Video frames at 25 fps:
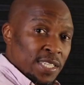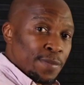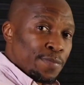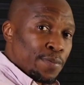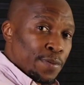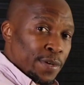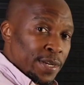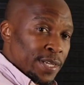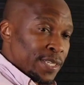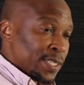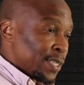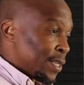
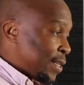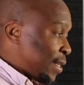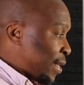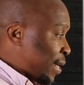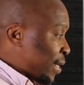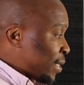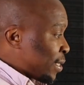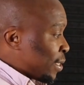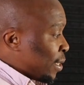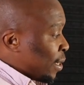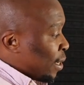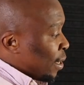simple reason
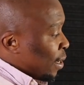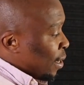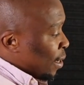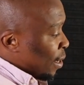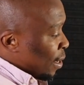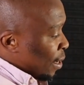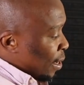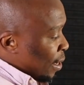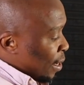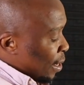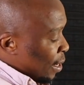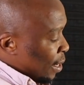that
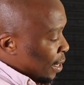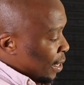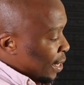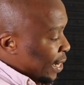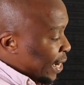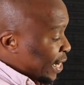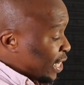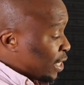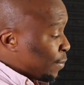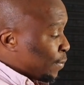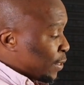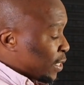
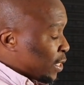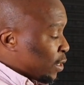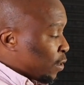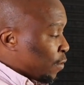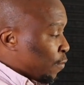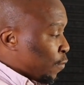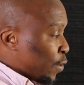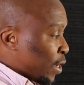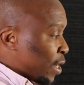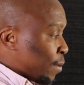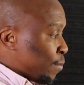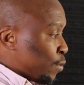90%
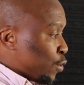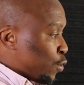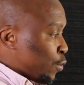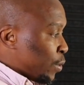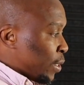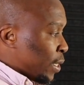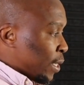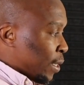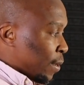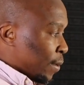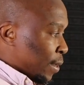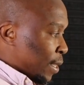of what I'm
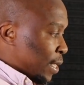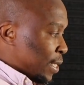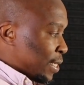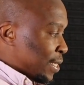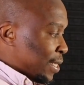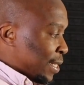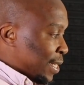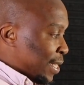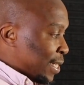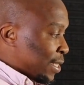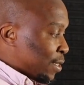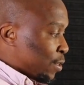doing
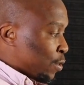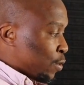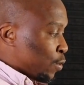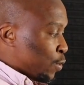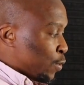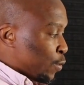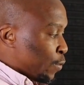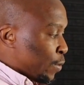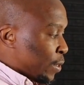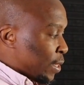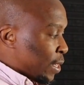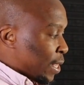is less to
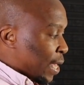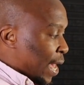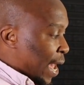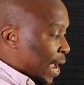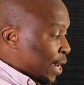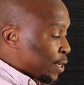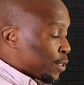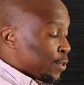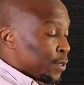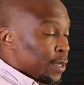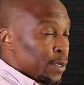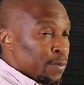do with the
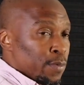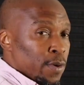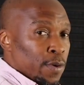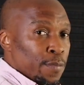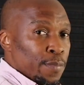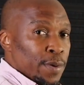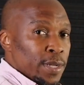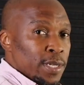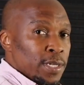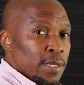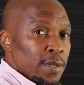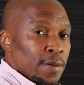actual
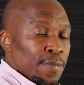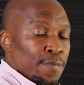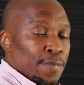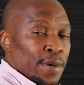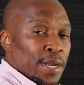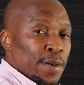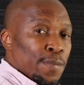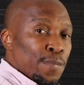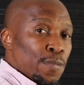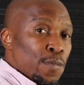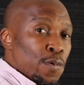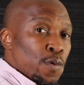equipment,
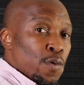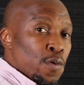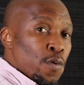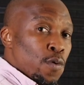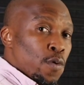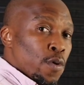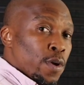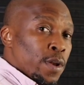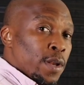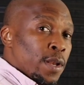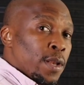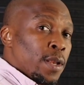but more
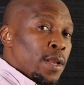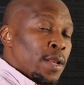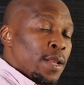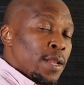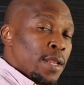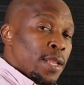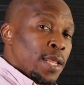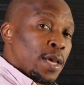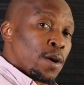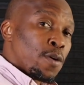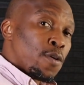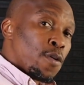on
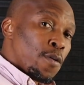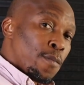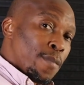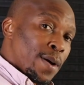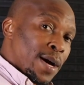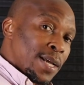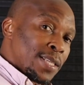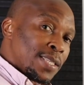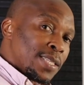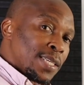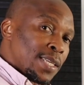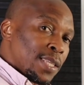the
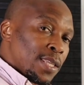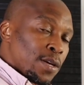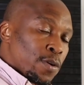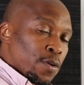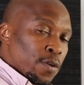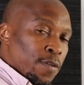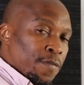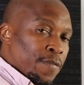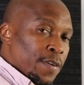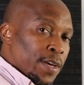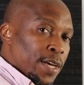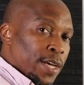commands in the
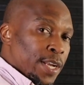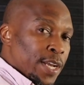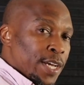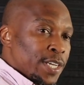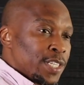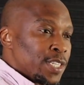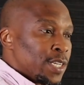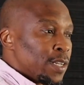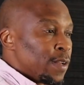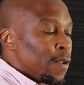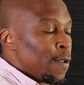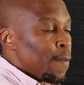
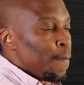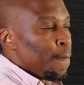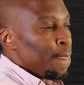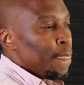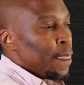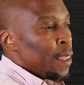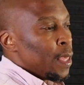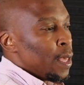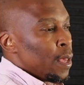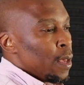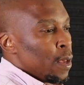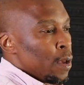configuration
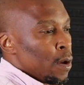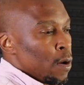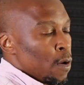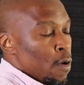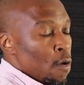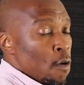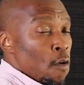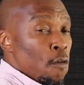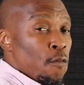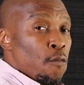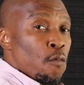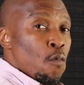
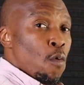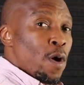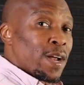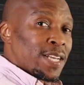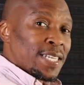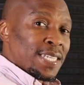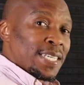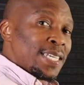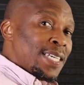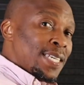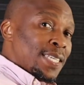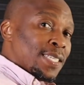of
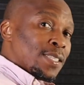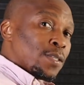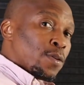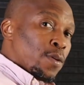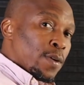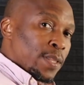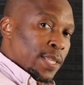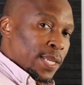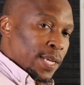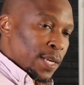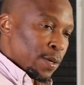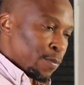what is
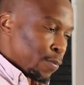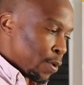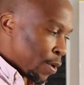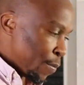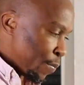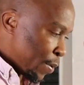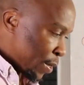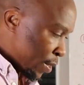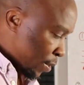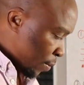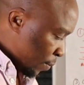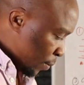on that
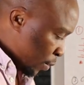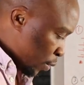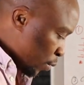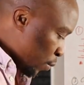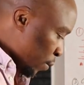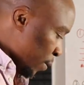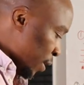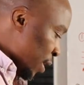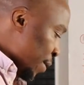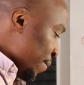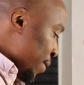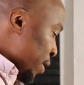equipment.
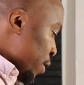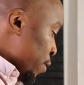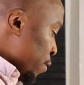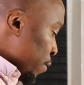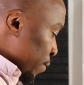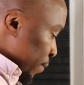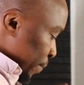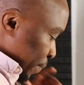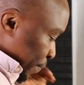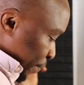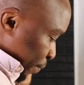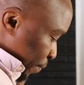So let me
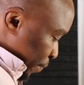know